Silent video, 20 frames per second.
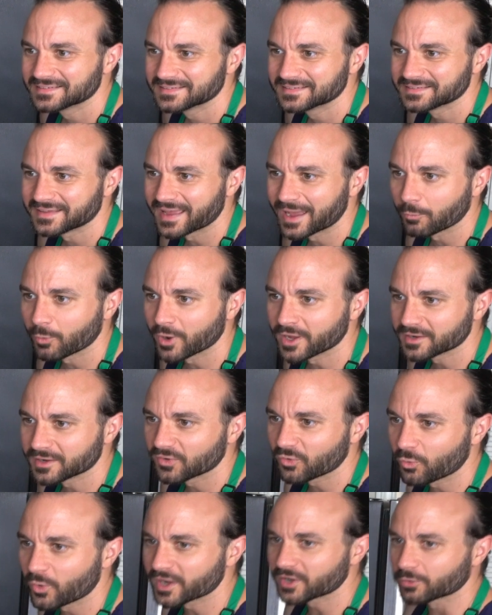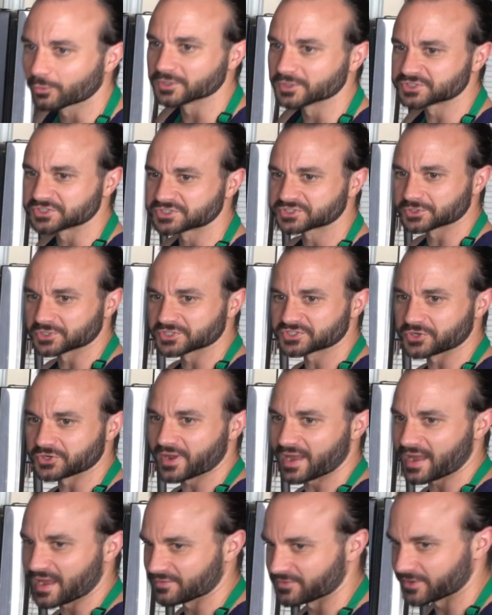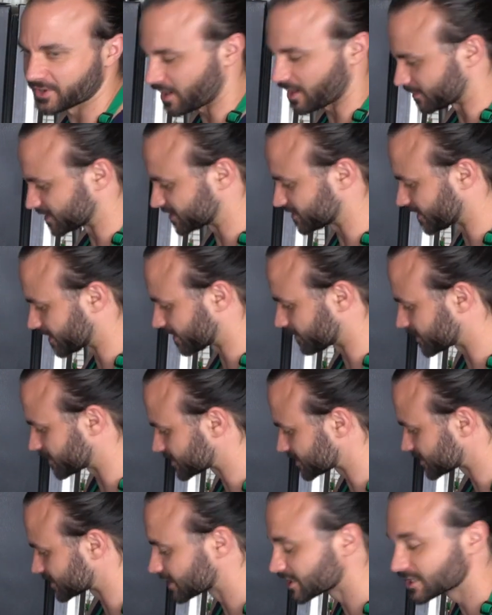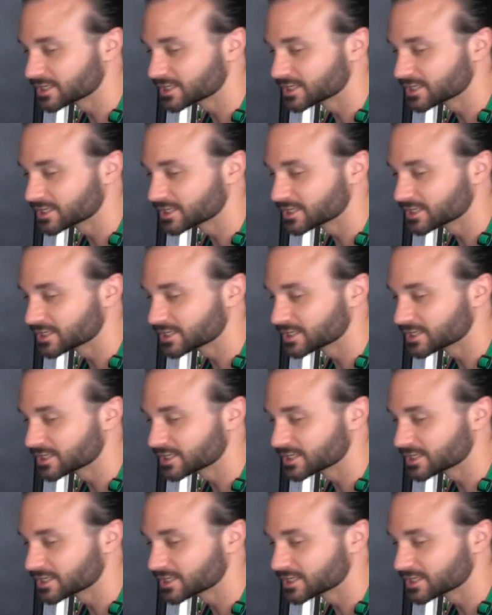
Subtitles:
Yeah, what grocery stores do you have in Amish land, Kristen?